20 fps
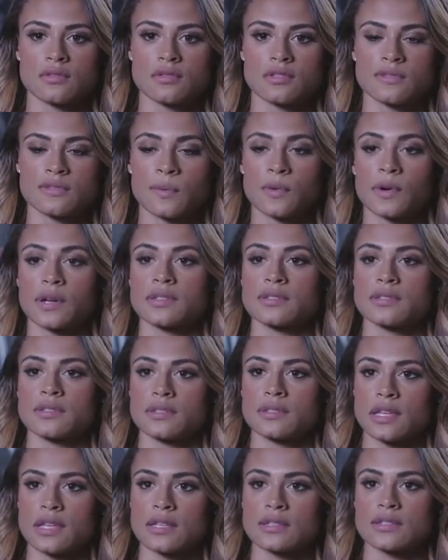
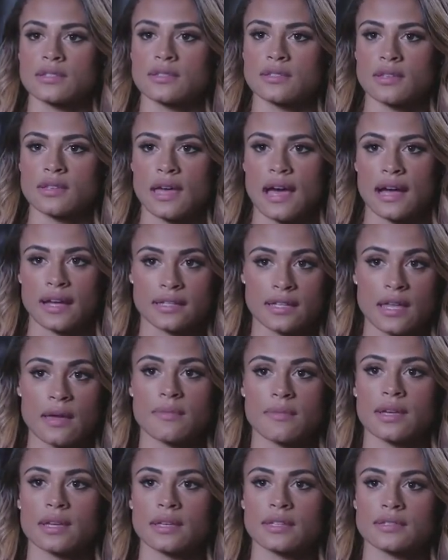sports, it's
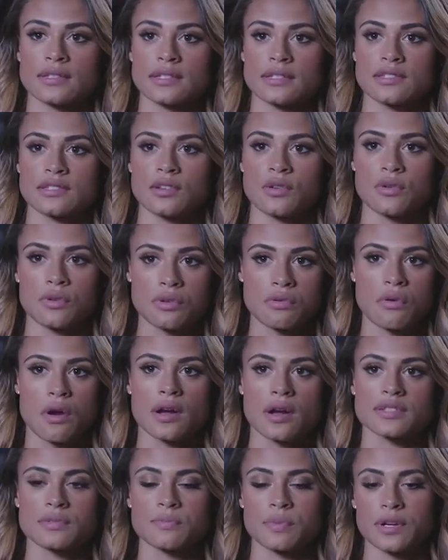academics, it's who you
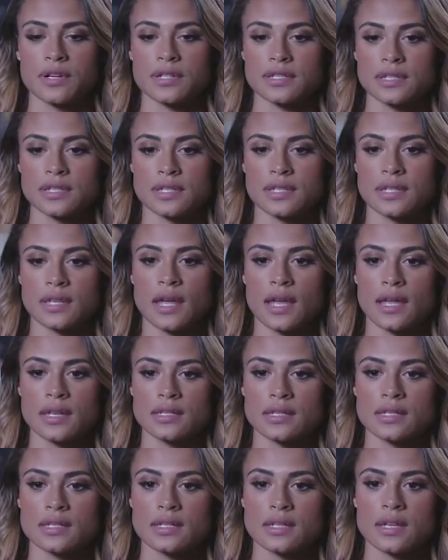are as a person,
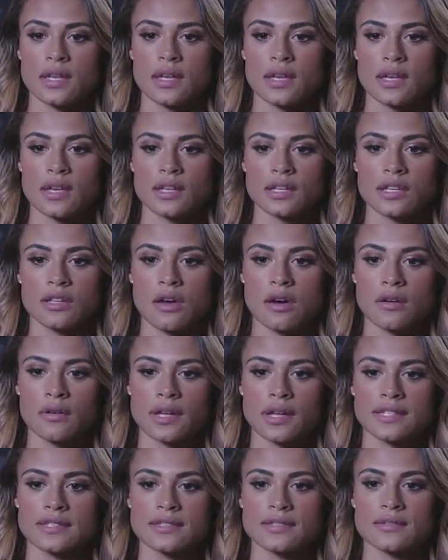and, you know,
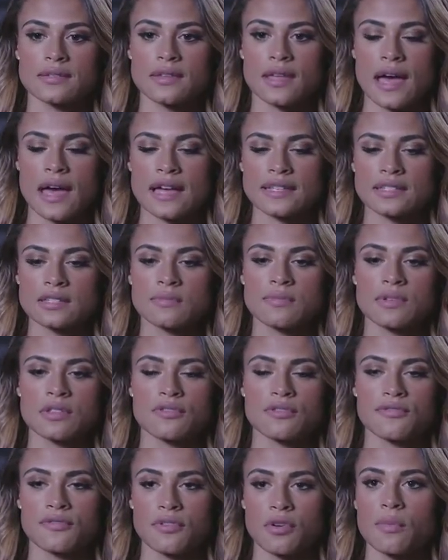it has to be
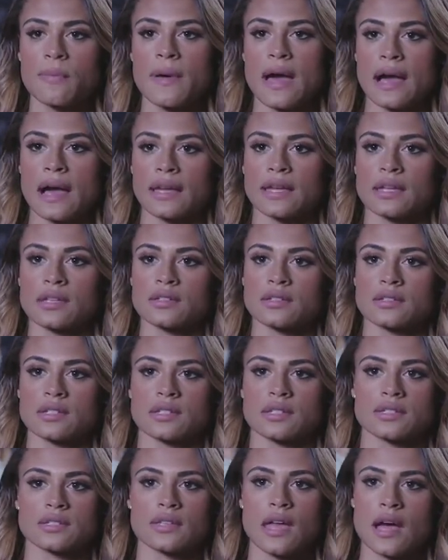the full package.
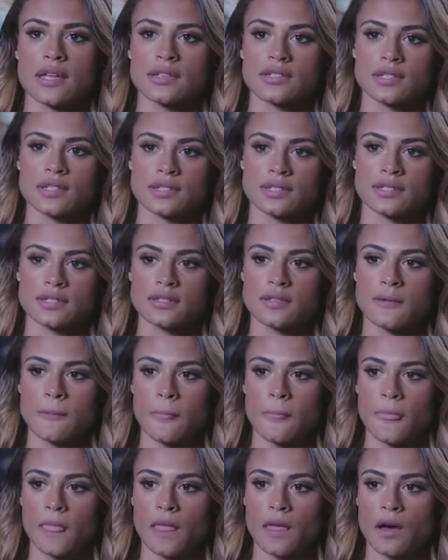It's not just,
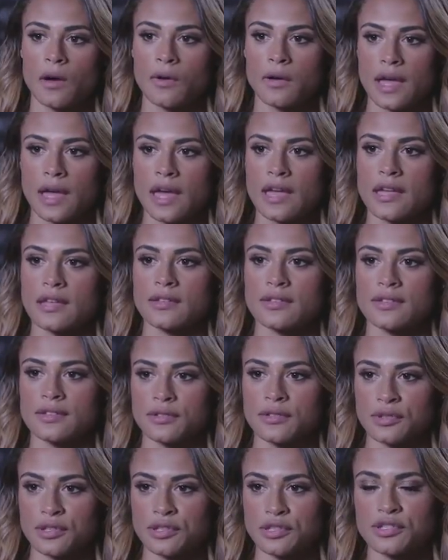okay,
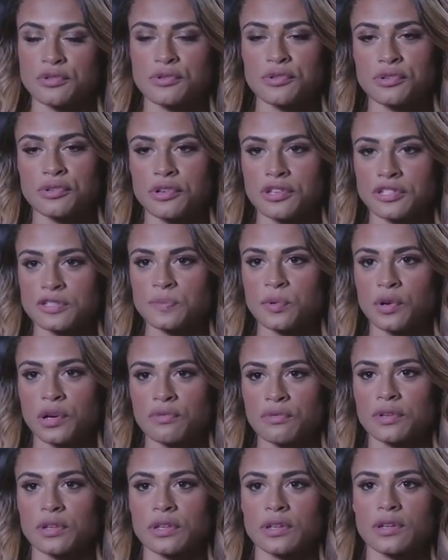you can do a
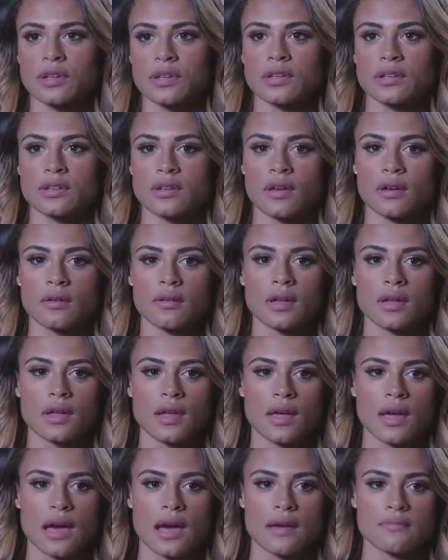sport really good, you know.
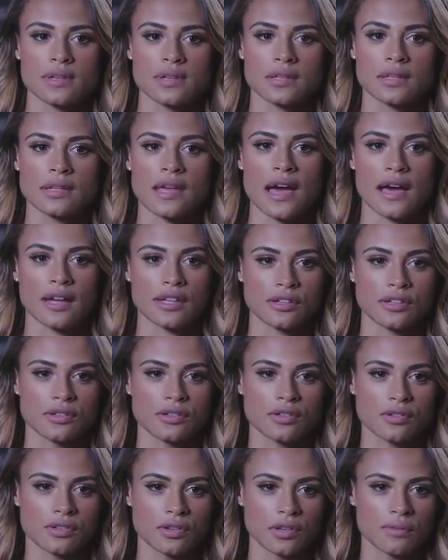I mean, yeah, you
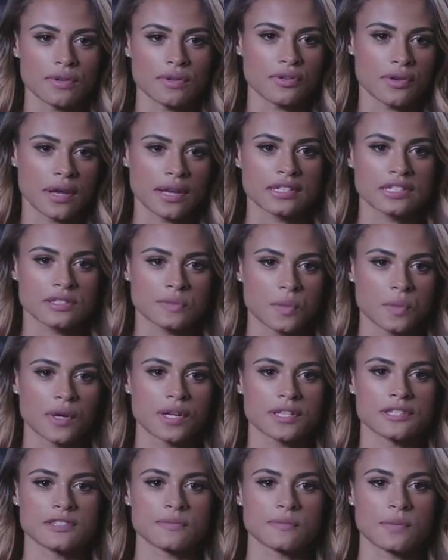can be great at
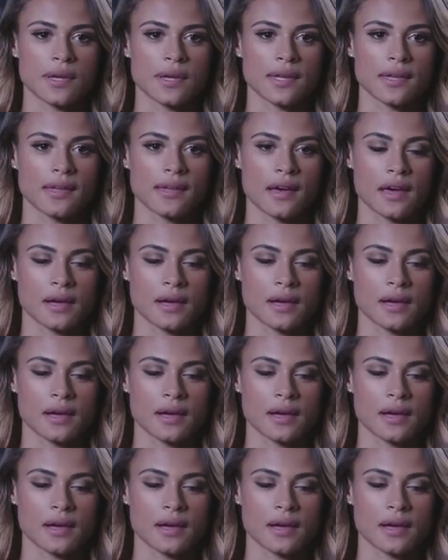sports, but